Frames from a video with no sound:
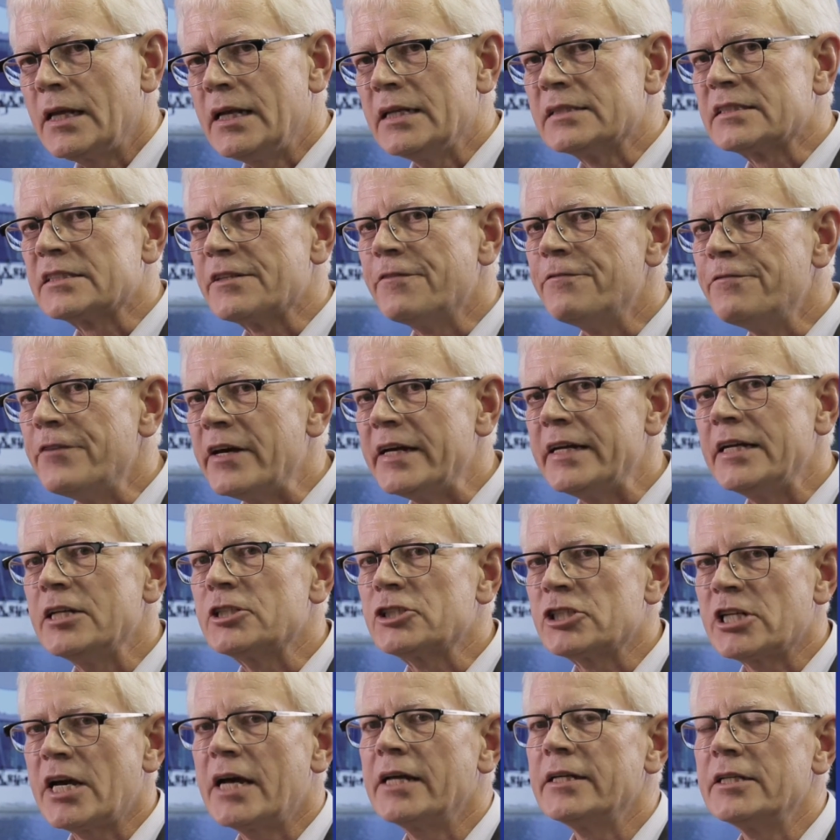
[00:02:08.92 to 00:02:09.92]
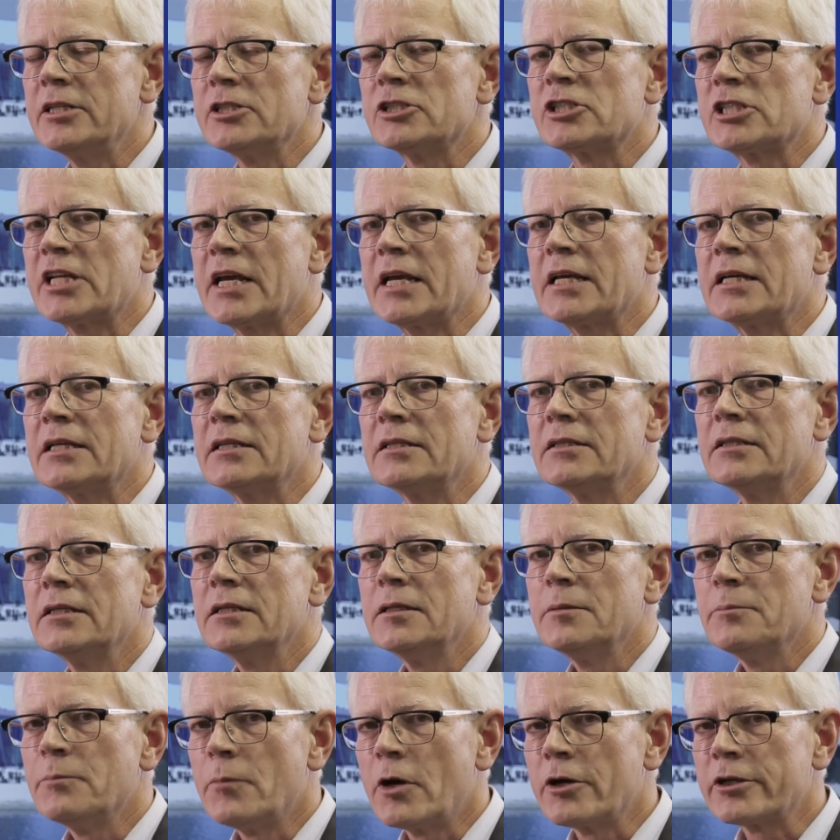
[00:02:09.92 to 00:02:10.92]
It's a very challenging
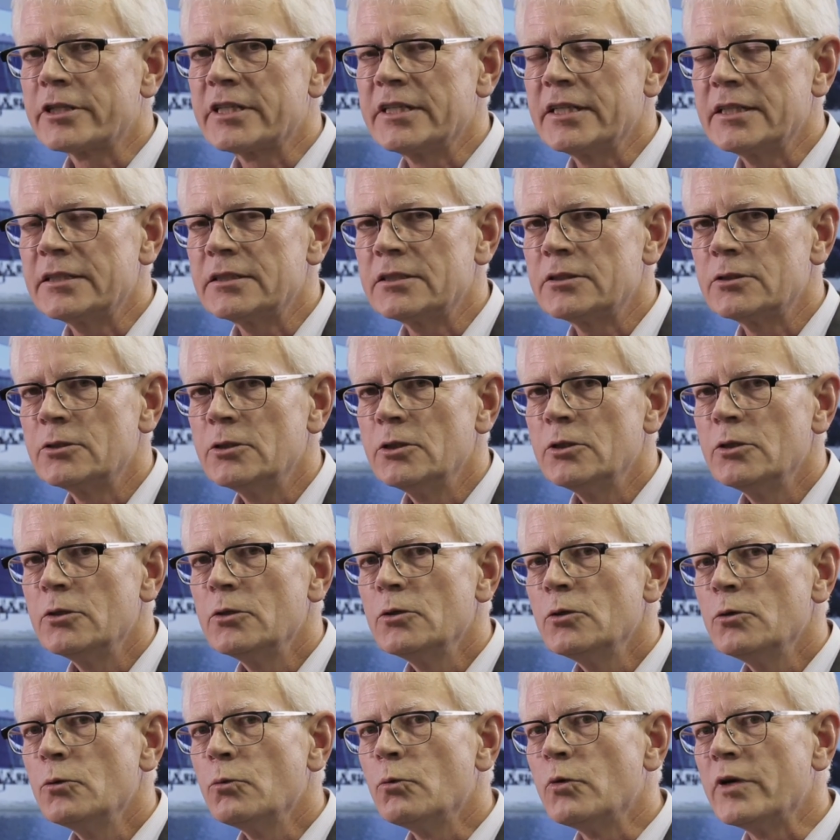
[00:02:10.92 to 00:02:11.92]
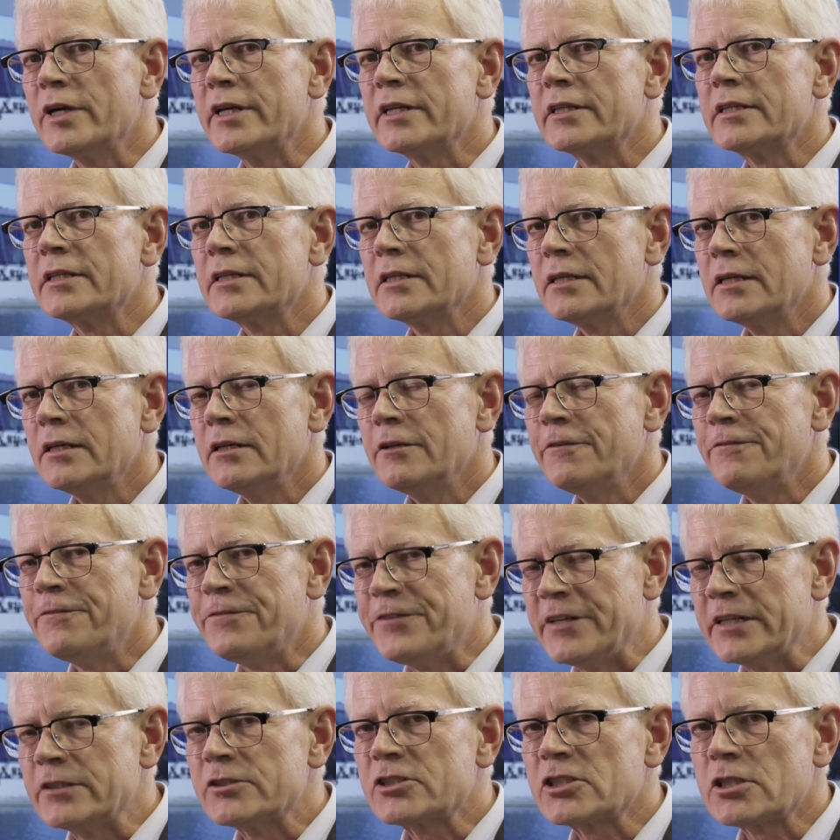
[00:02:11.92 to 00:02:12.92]
market with
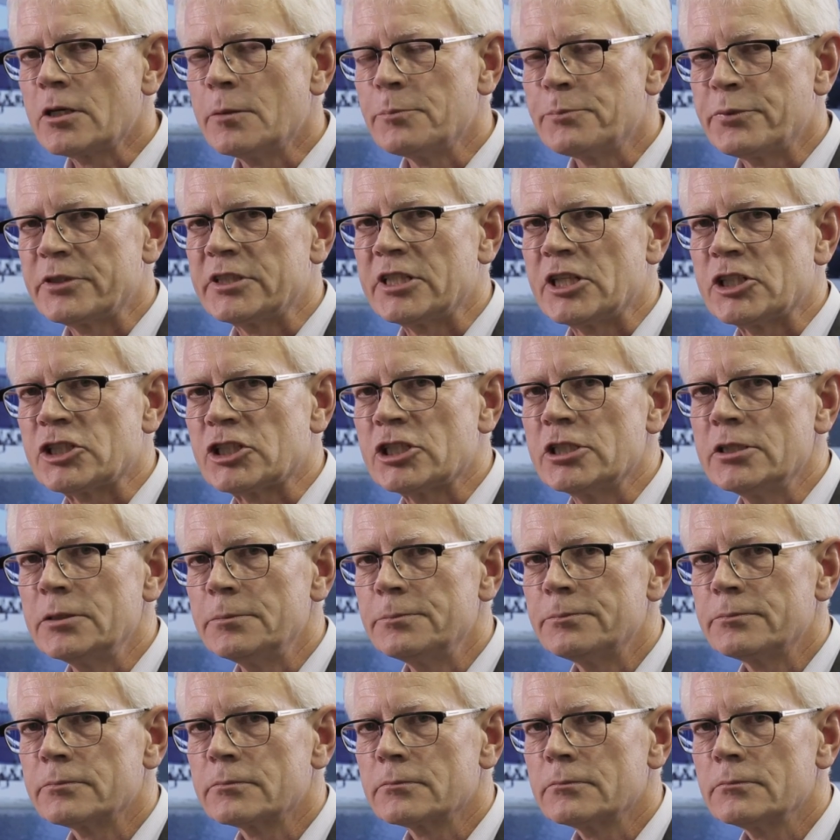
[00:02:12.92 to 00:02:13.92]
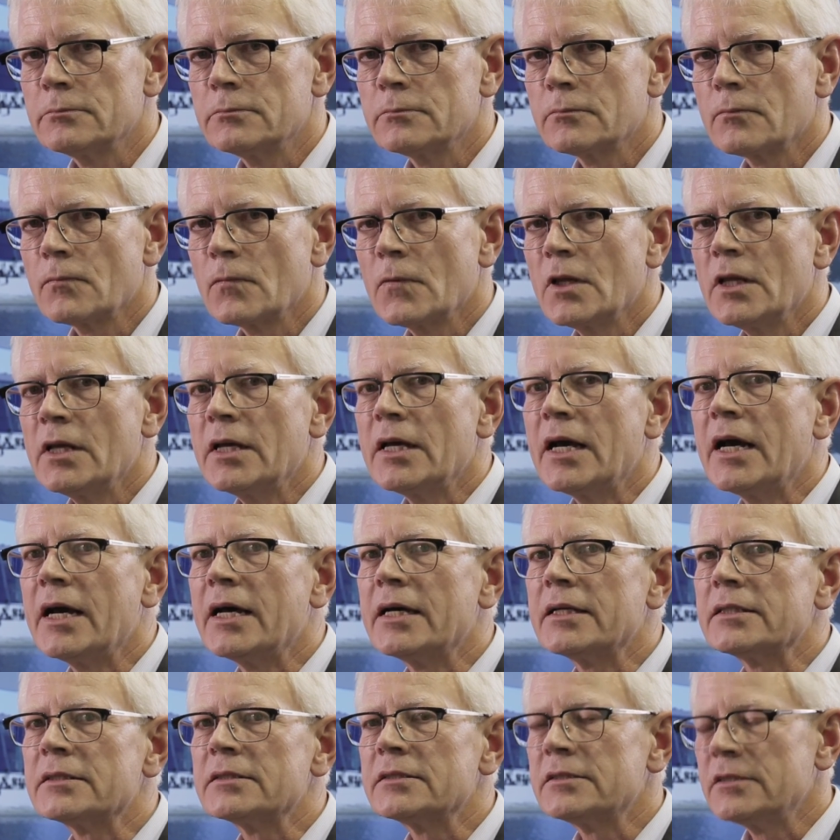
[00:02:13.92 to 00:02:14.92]
fierce competition
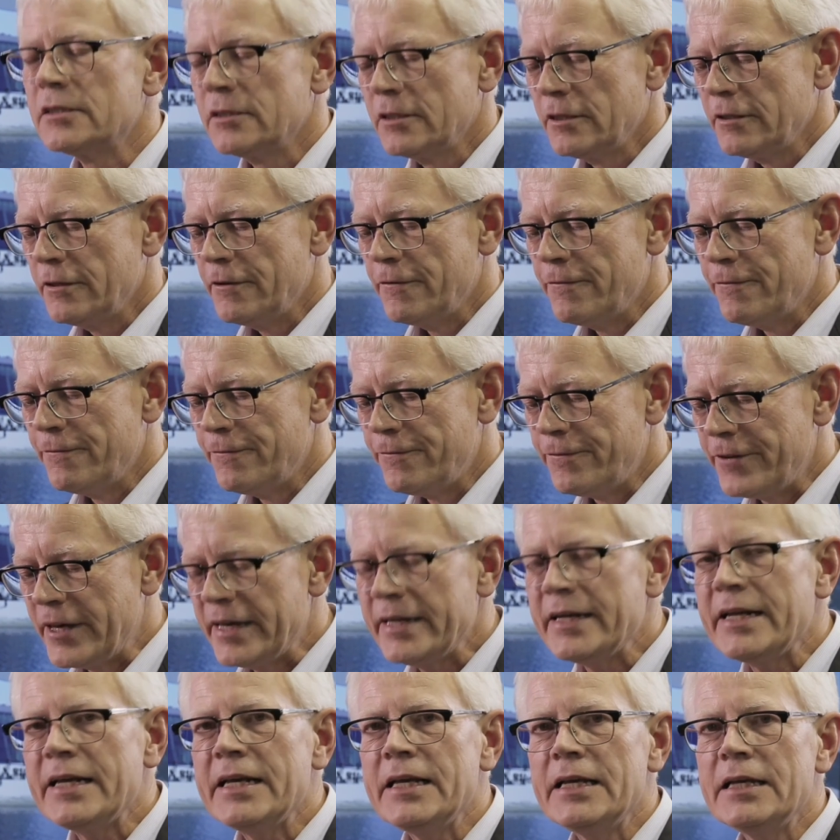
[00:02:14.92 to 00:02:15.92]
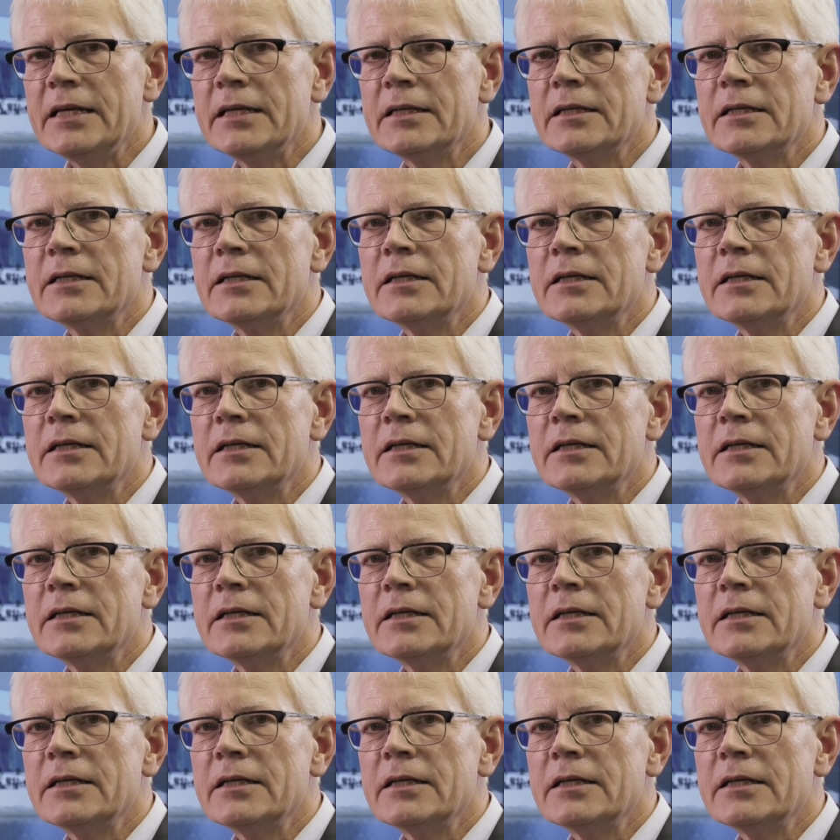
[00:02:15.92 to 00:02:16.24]
and very